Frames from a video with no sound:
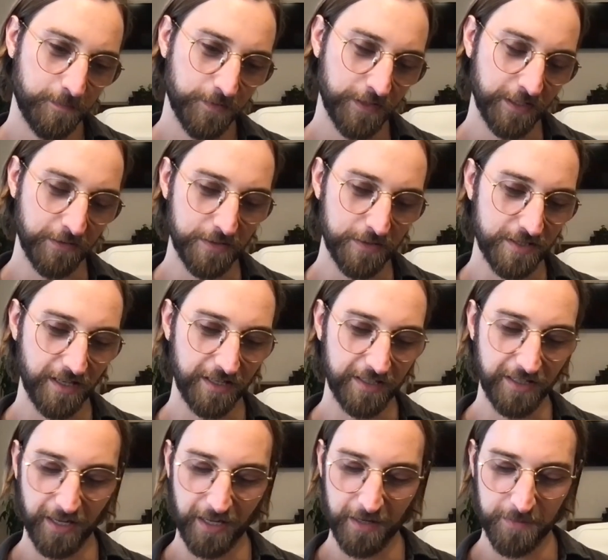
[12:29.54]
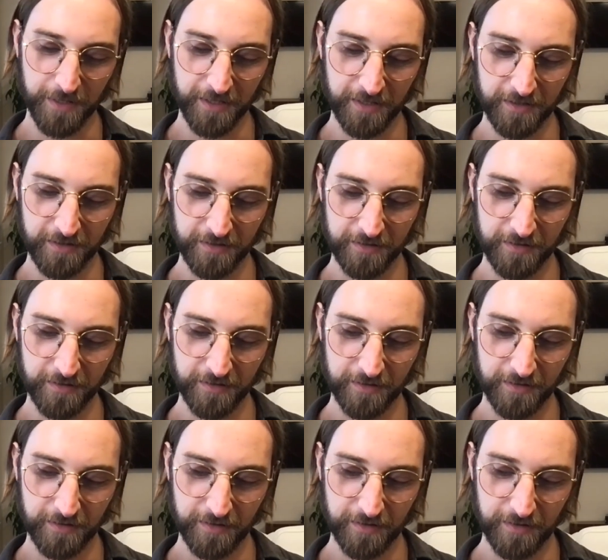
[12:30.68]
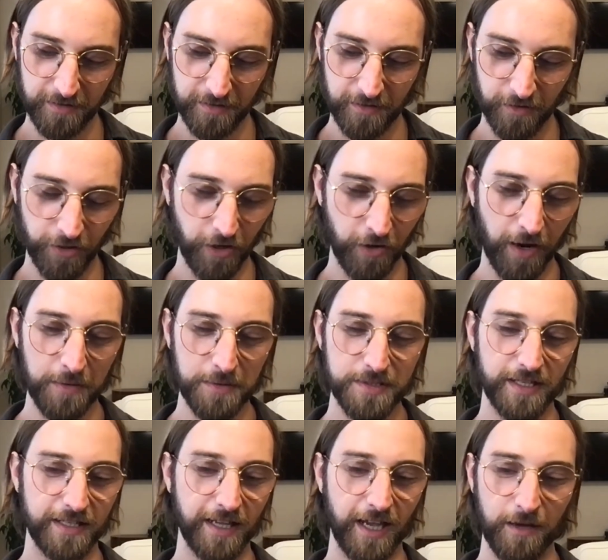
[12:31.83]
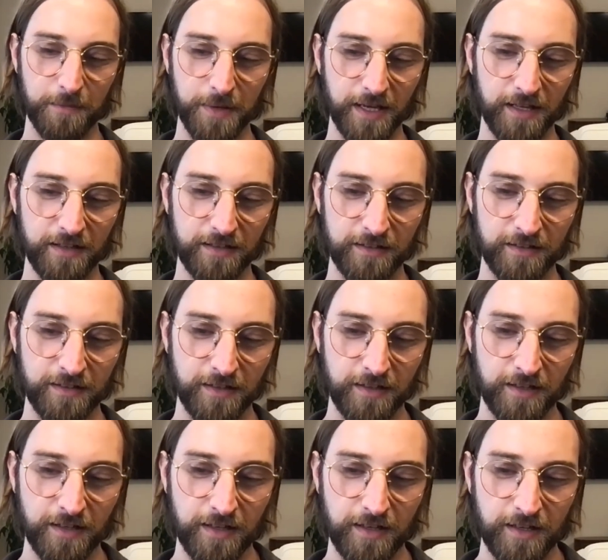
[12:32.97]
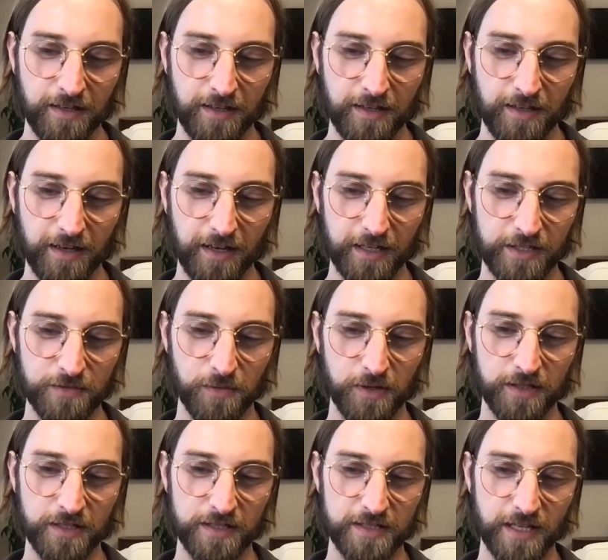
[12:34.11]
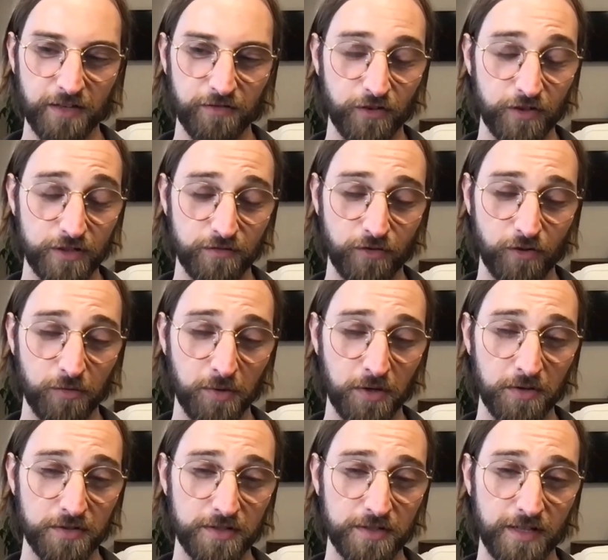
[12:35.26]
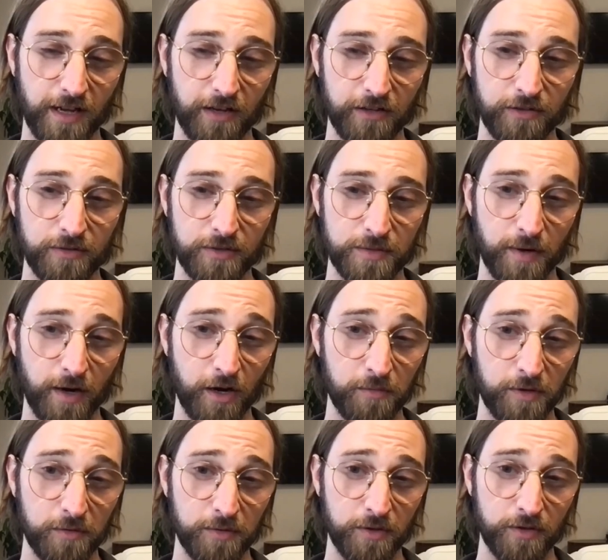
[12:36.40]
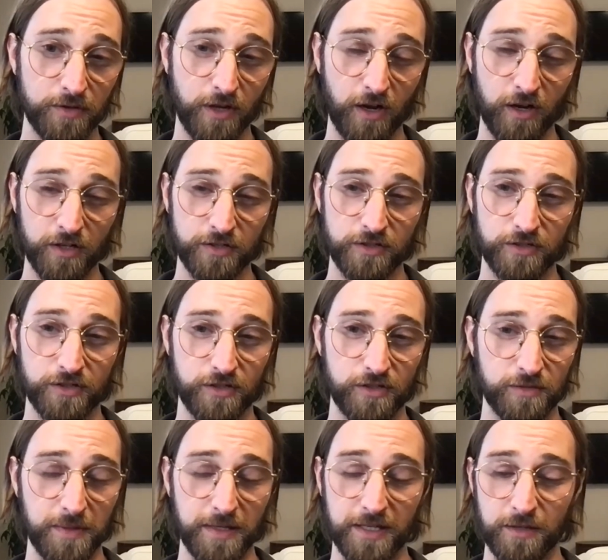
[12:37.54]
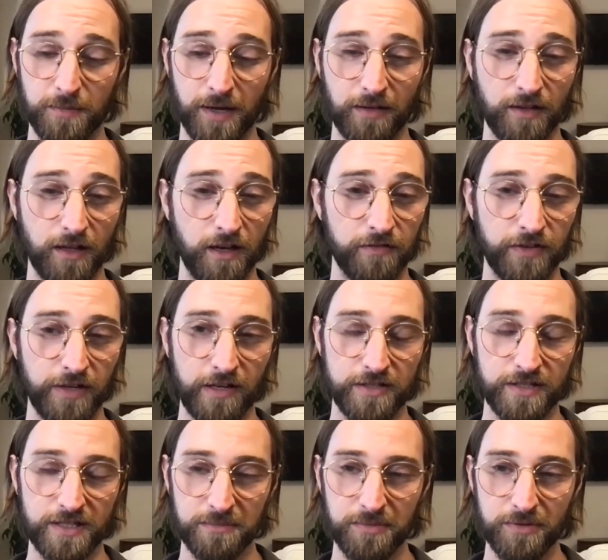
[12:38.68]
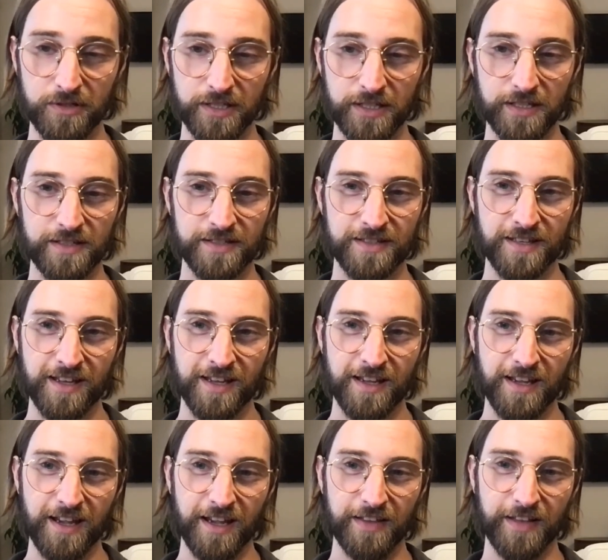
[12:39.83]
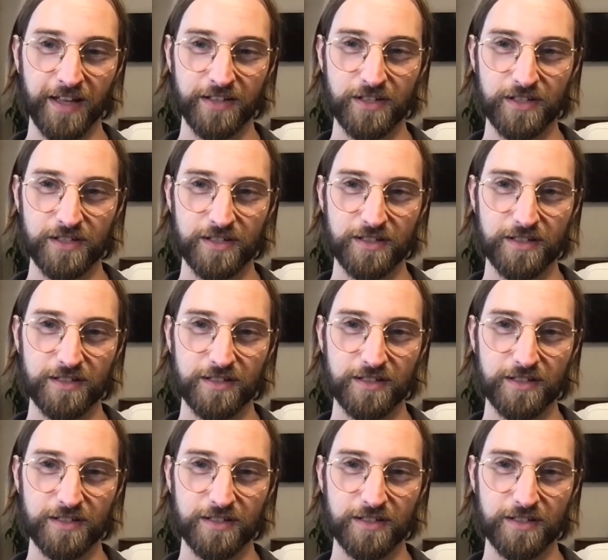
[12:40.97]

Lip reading: he was like, yeah, man. Or no, I was like, yeah, man. I just wanted to say first and foremost how you inspired me with your talk, speaking about love and how simple it is. And that just